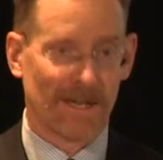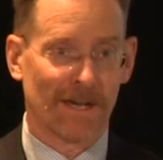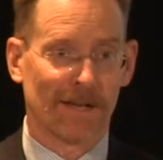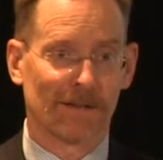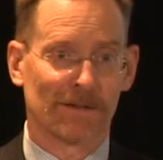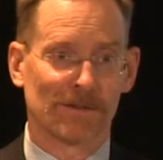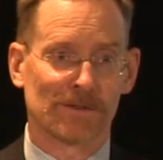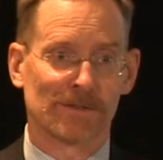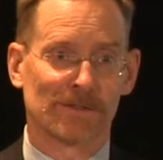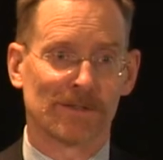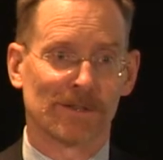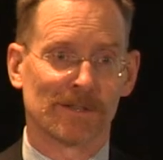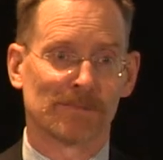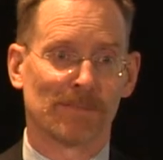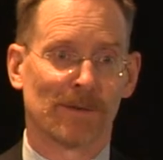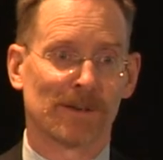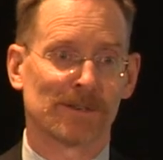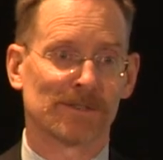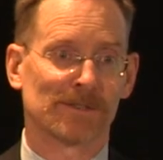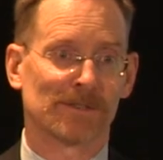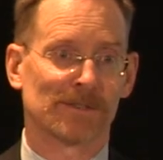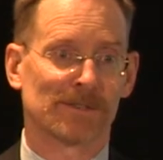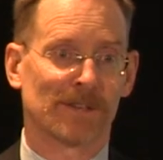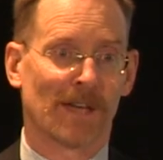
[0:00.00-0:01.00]
air conditioning
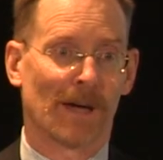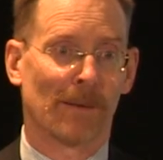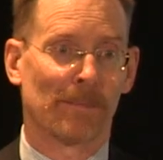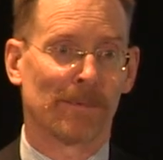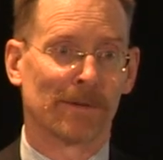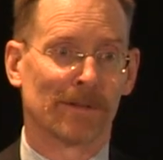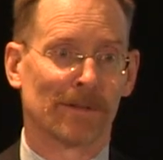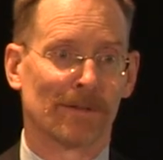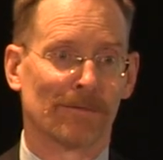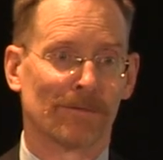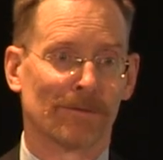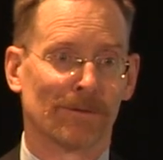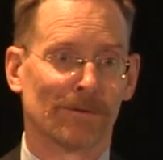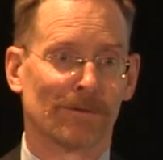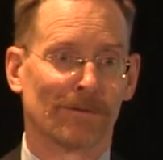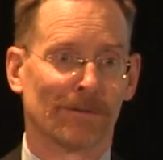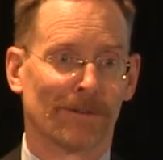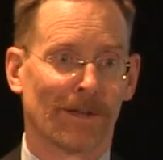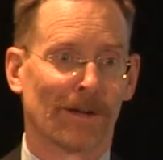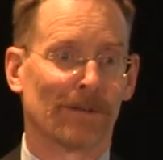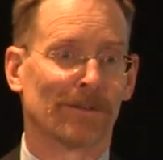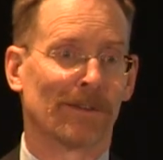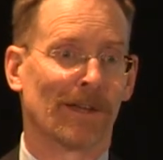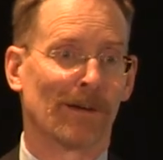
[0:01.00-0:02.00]
specialist company if you
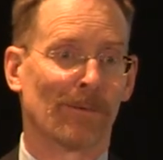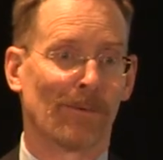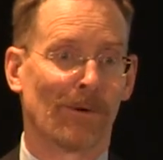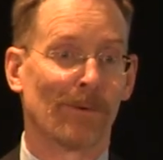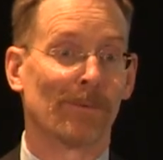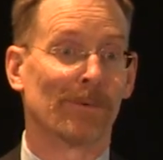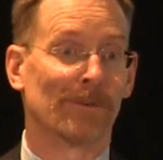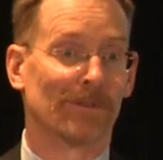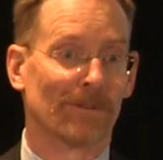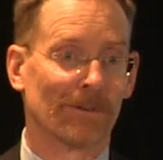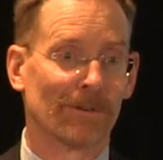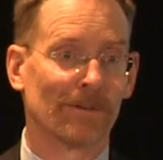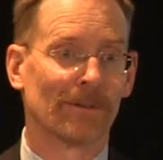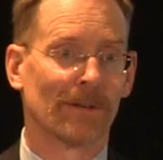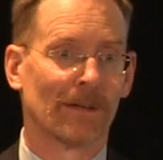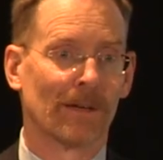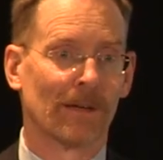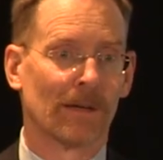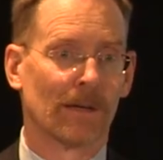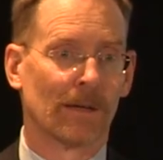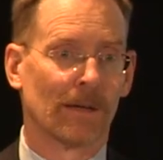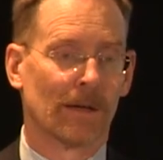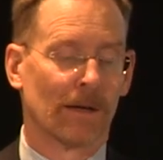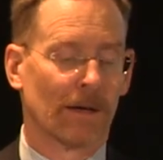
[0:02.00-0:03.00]
don't know what we do.
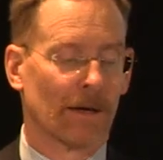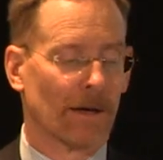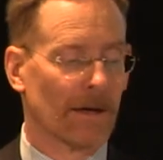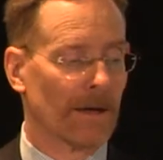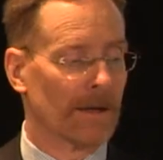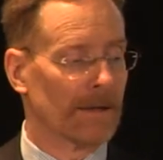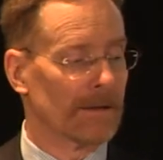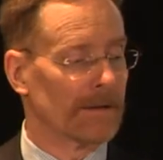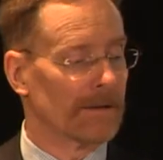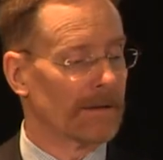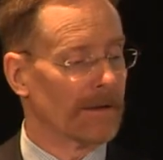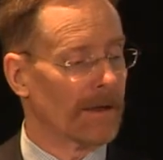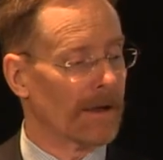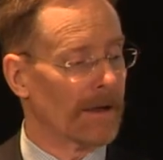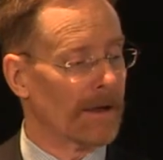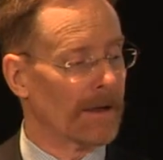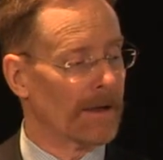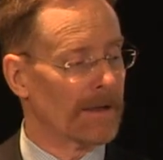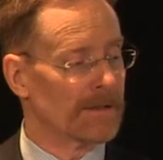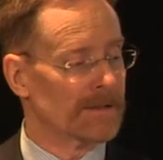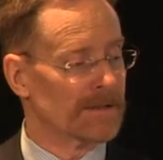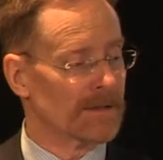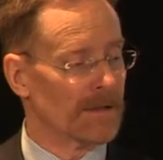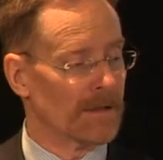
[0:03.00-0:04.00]
And
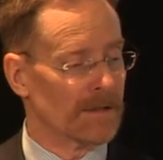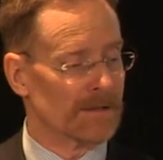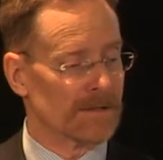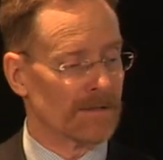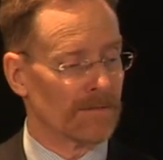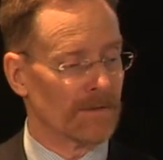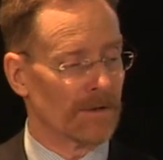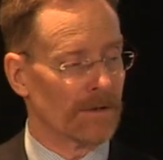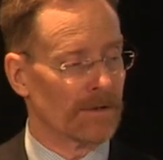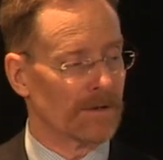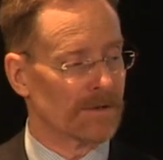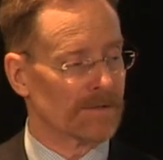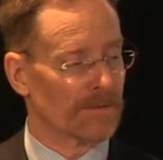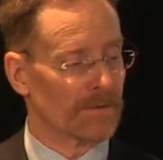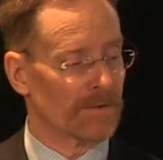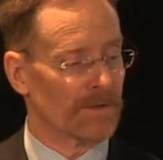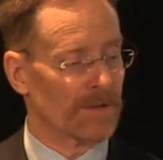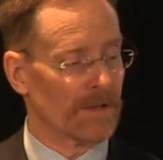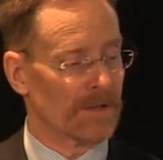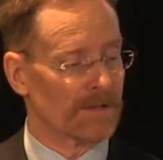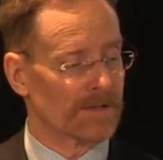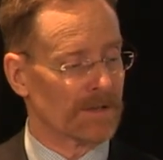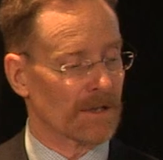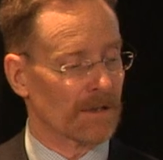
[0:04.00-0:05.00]
it's a very useful
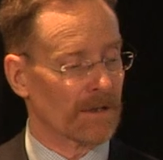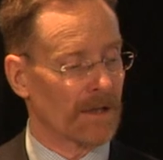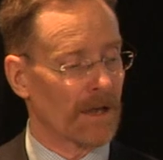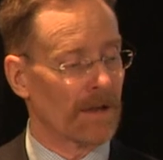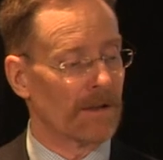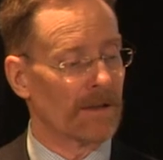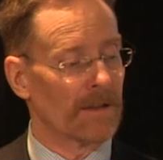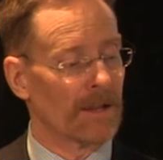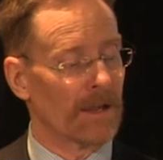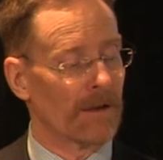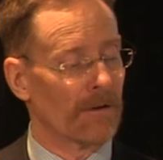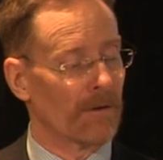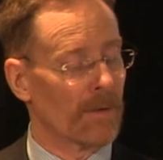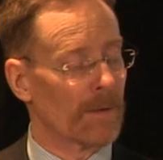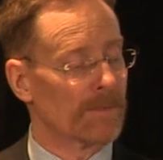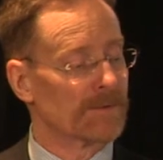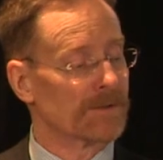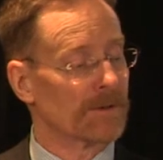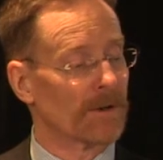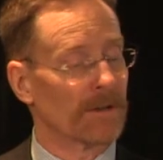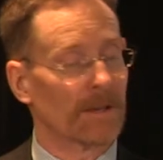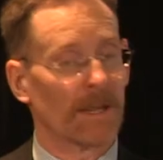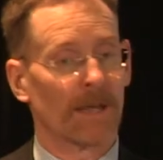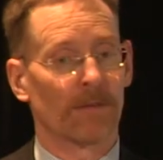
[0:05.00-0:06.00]
thing. So go to the AERA
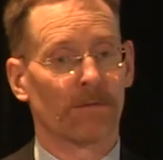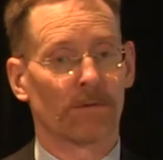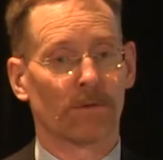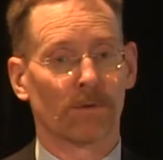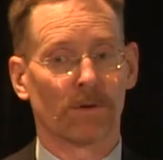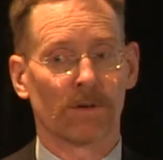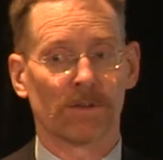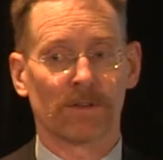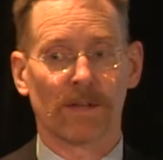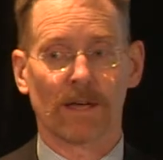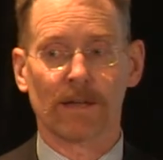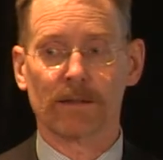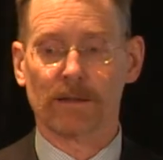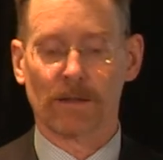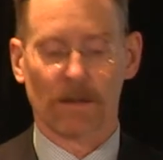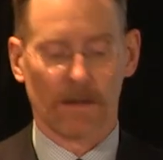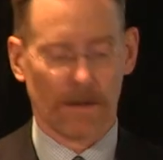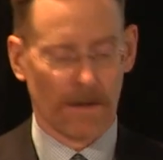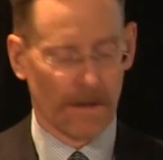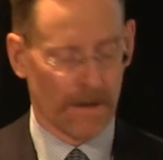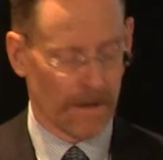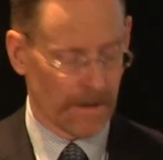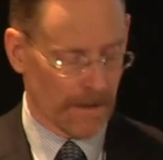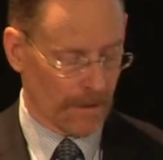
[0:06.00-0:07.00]
website and have a look at that.
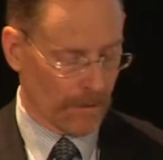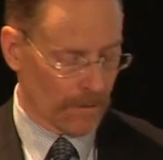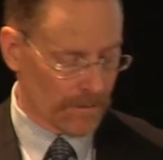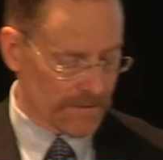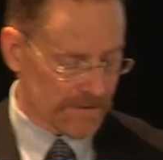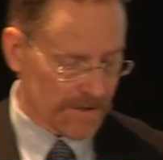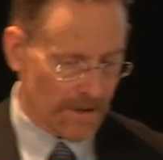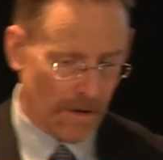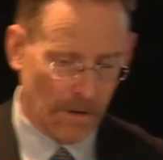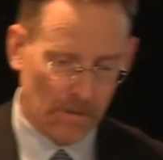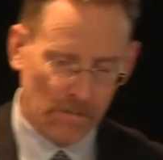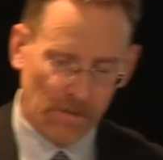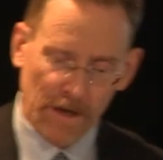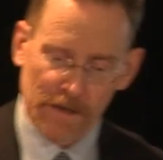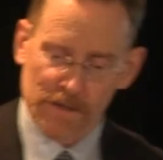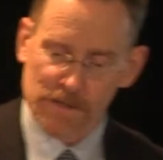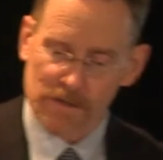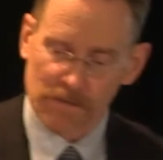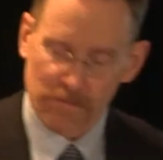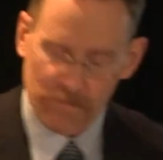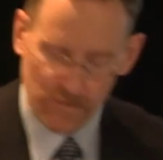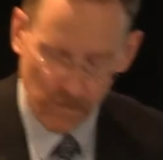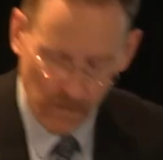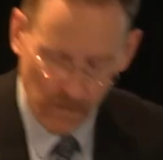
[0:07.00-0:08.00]
There are also a range of